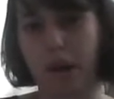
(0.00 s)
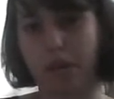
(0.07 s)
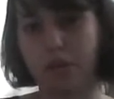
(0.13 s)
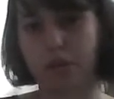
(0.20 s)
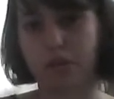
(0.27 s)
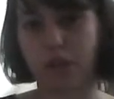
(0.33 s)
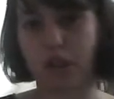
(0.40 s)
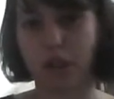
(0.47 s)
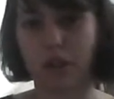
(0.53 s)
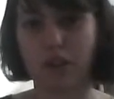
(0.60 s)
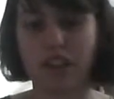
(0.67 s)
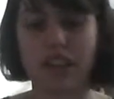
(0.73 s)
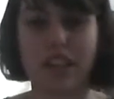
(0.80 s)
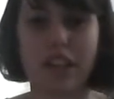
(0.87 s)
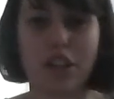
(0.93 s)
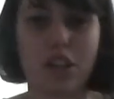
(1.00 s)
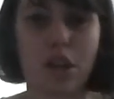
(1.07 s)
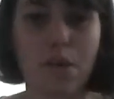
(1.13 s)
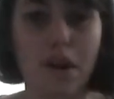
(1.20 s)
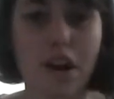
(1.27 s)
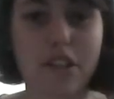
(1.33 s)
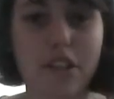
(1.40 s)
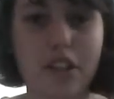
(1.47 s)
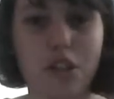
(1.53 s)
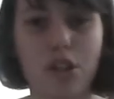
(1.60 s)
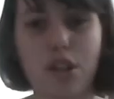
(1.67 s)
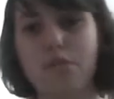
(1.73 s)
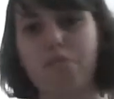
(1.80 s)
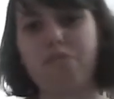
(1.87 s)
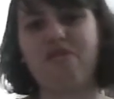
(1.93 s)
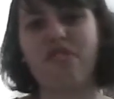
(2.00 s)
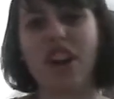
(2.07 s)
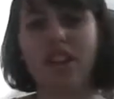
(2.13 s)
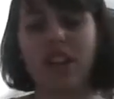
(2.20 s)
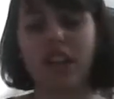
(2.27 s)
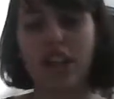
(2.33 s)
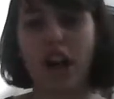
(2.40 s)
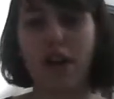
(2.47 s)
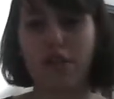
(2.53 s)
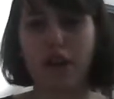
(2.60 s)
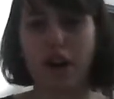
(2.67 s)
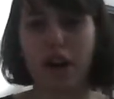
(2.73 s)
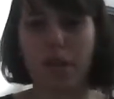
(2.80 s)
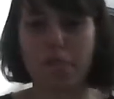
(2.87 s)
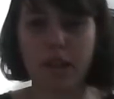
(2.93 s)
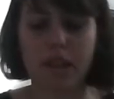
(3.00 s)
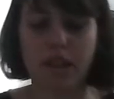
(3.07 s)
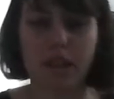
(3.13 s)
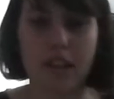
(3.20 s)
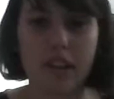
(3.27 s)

amounts of clothing that she wears, because she's fairly covered up,